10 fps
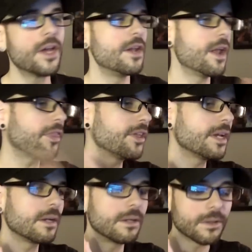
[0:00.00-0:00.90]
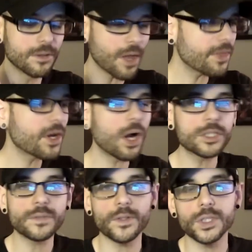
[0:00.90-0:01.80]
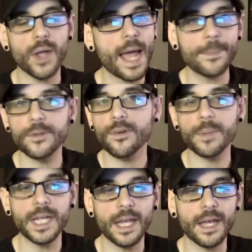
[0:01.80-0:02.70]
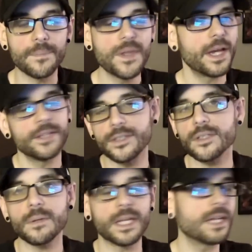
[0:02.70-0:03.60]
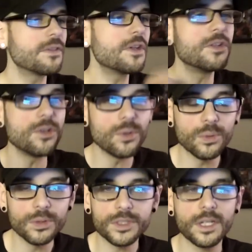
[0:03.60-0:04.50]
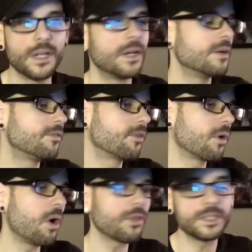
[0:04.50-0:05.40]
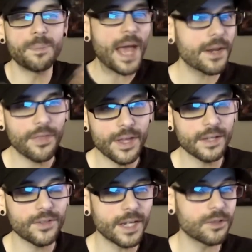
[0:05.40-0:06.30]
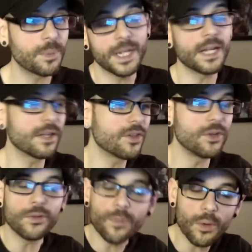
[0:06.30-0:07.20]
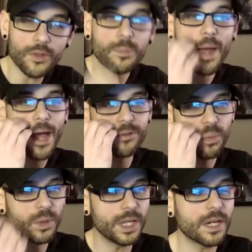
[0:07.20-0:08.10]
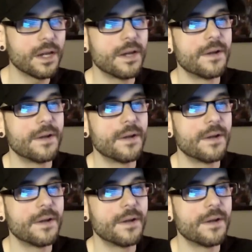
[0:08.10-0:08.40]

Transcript: nothing nothing controversial happens from it again, it doesn't get in the news for all these bad things that it's been getting in the news for this past week,